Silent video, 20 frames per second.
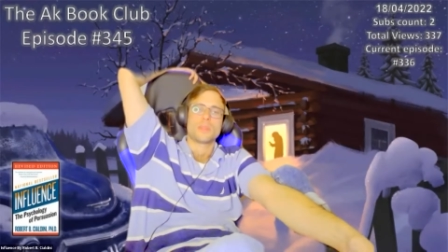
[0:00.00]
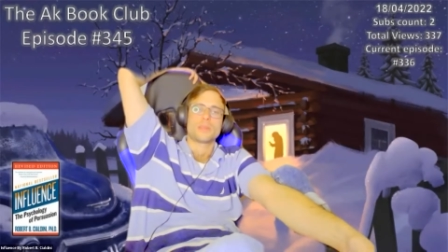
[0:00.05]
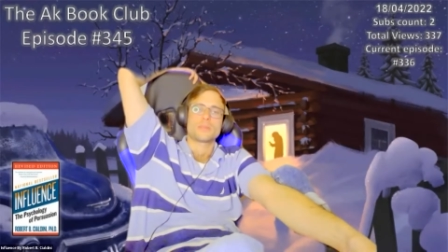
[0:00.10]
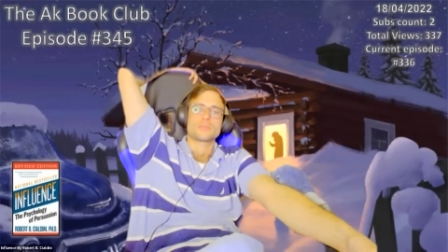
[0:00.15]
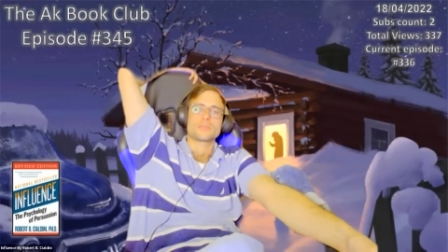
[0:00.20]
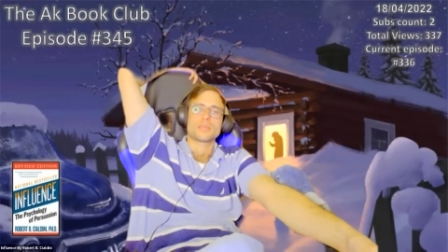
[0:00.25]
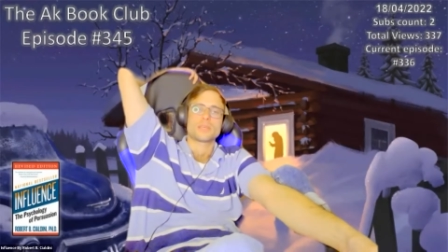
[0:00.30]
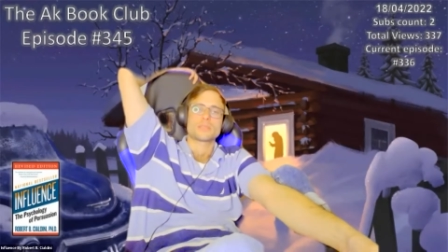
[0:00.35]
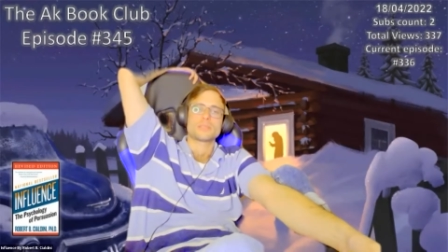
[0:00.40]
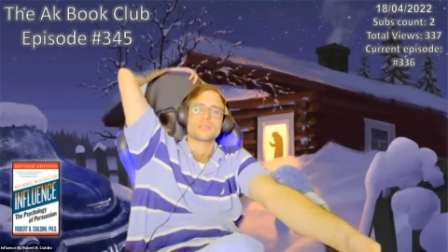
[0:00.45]

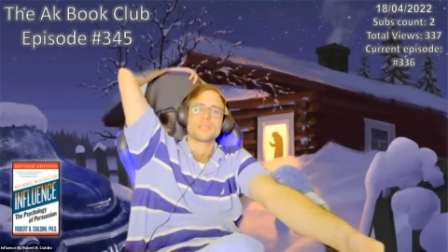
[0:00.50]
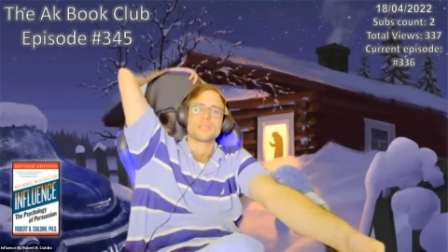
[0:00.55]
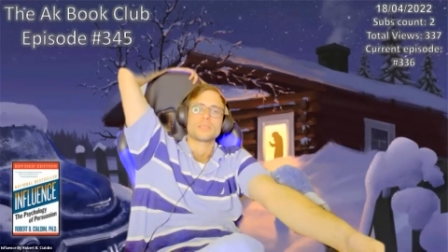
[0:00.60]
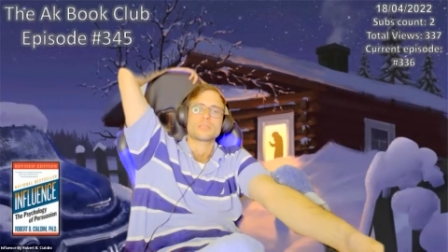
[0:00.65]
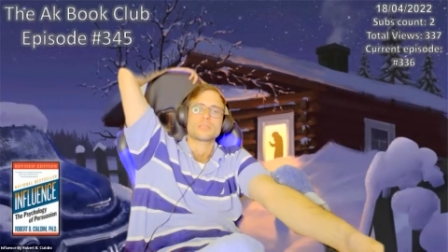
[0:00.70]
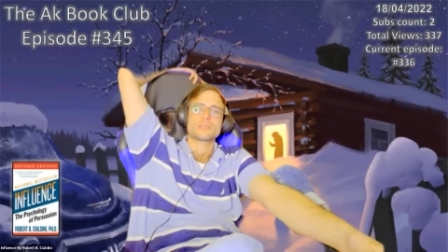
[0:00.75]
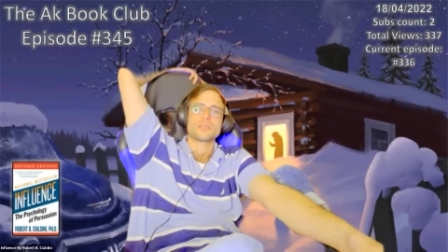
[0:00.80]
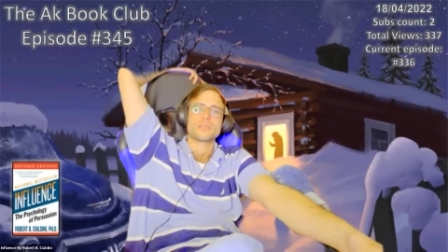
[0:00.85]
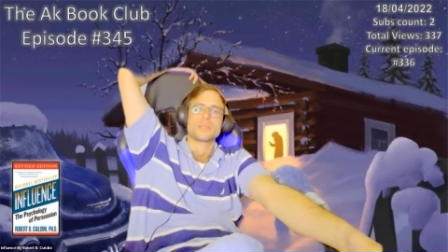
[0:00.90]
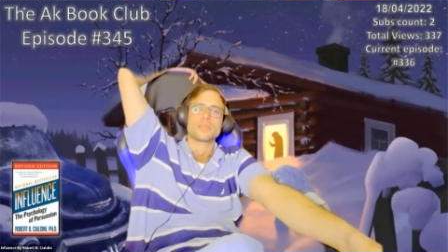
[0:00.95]
The
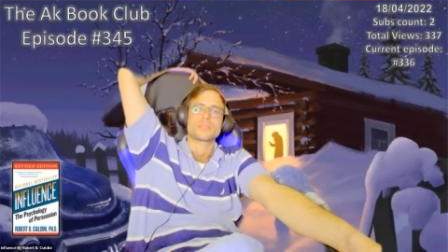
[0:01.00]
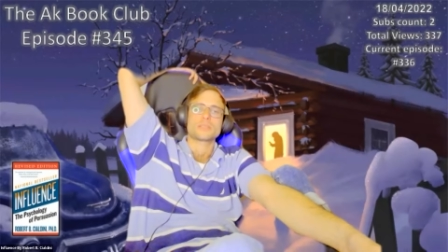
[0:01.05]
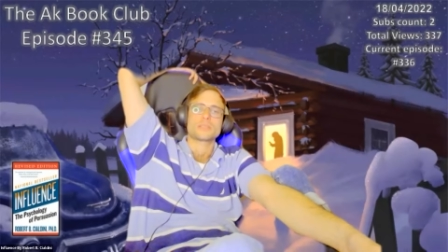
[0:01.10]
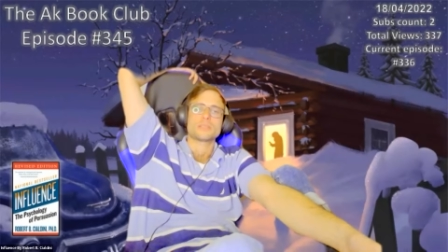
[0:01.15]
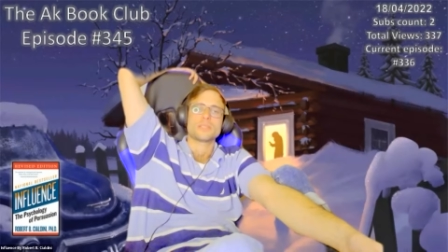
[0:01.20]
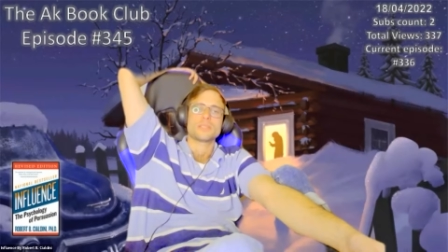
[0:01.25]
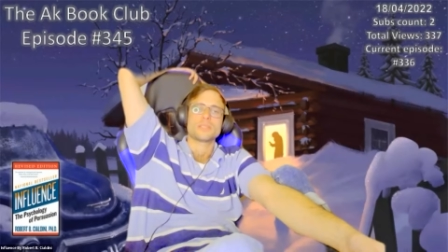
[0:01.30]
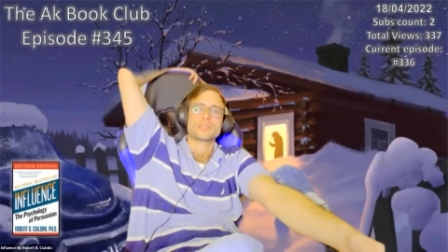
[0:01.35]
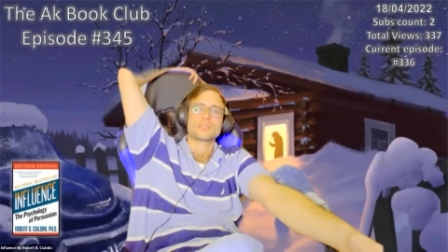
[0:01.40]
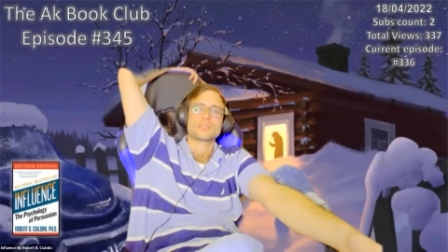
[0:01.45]

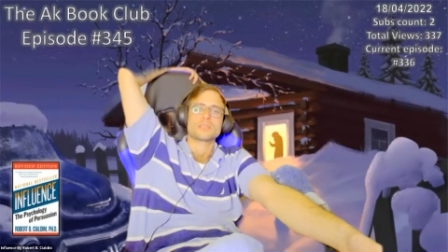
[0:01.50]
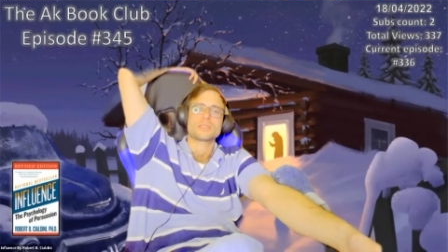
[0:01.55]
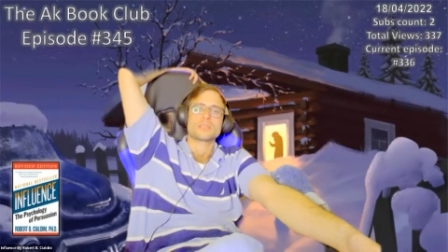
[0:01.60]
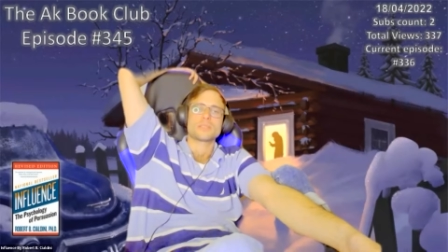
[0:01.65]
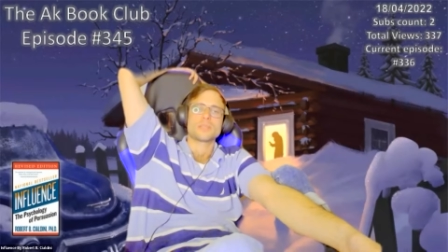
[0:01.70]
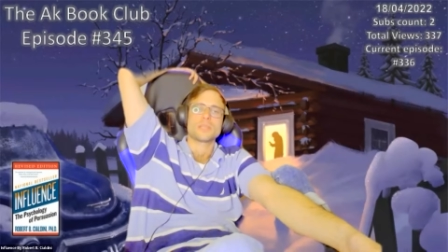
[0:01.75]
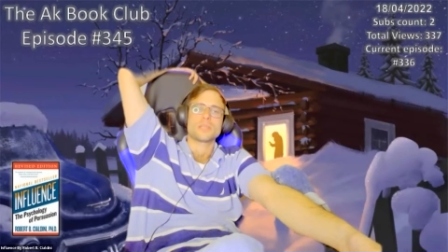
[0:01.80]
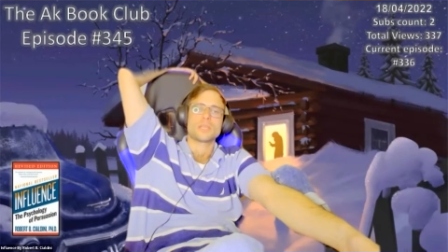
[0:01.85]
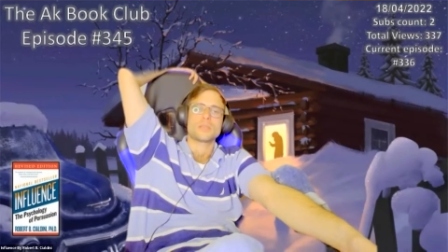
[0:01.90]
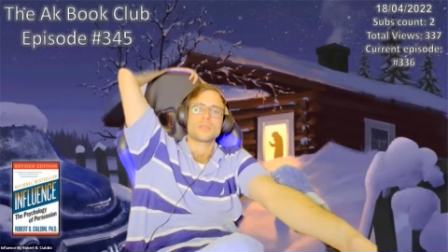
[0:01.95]

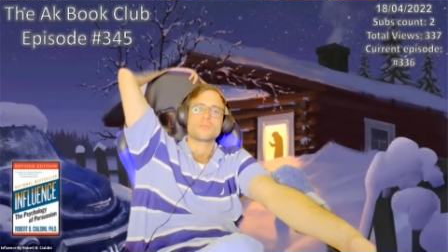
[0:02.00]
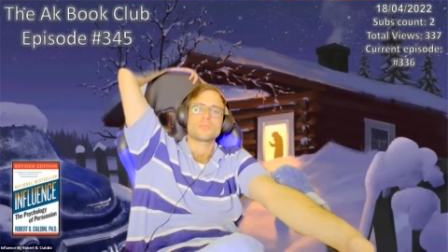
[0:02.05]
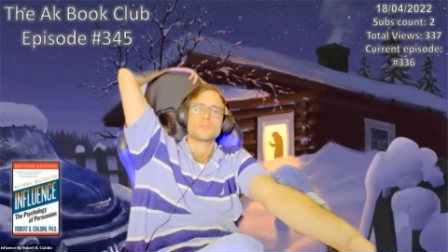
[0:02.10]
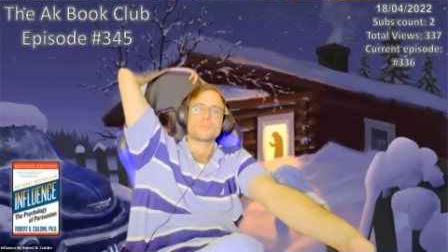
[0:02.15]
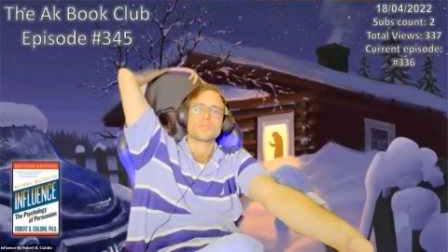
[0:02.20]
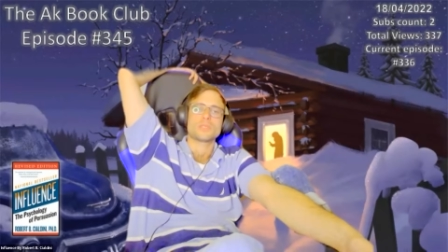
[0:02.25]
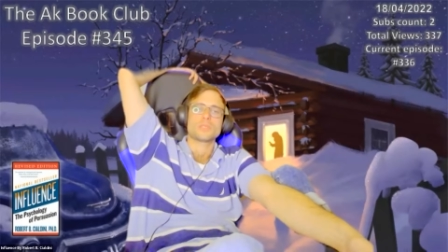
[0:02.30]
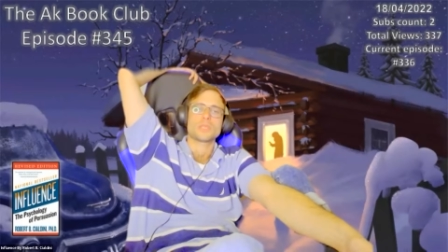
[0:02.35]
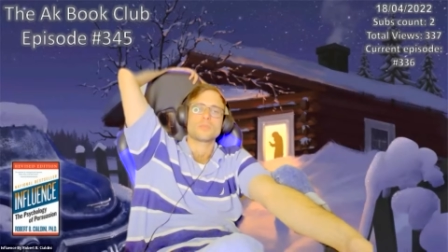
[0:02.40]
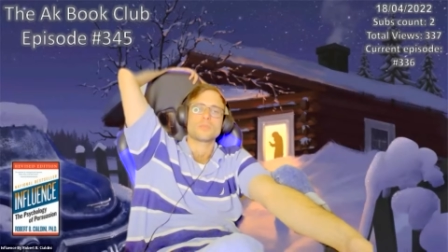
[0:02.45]
residents
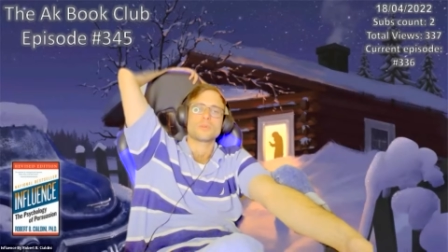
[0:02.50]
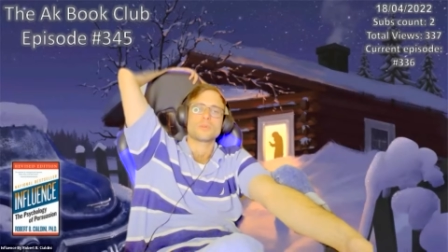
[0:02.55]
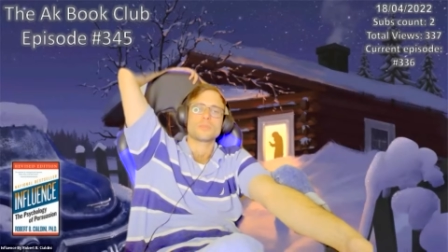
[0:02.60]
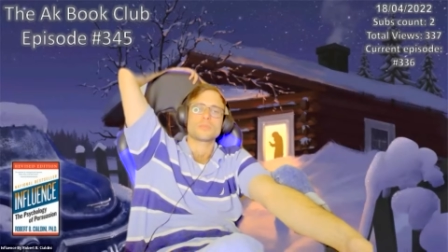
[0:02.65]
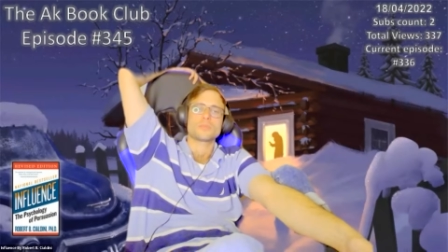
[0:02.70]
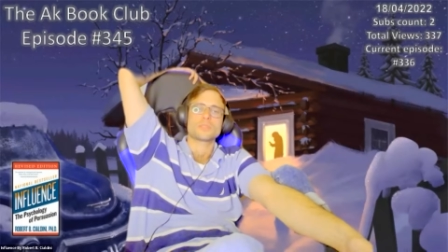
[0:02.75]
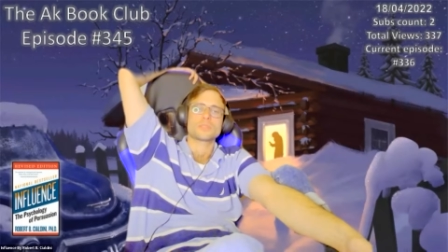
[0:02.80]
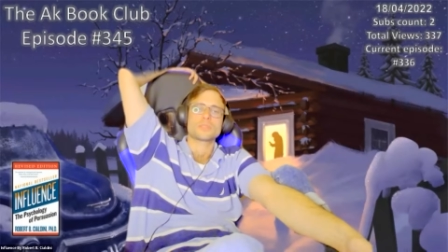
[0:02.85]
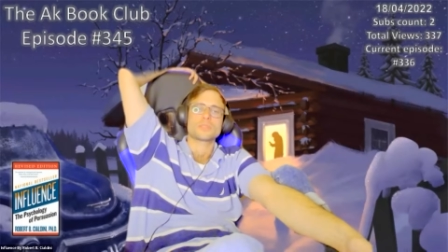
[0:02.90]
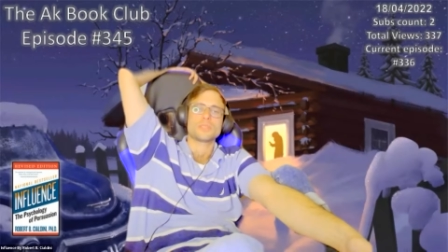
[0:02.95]
were
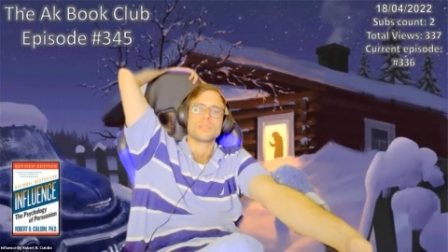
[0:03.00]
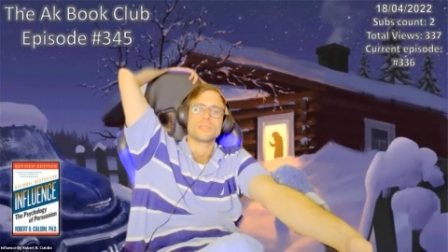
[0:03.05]
promised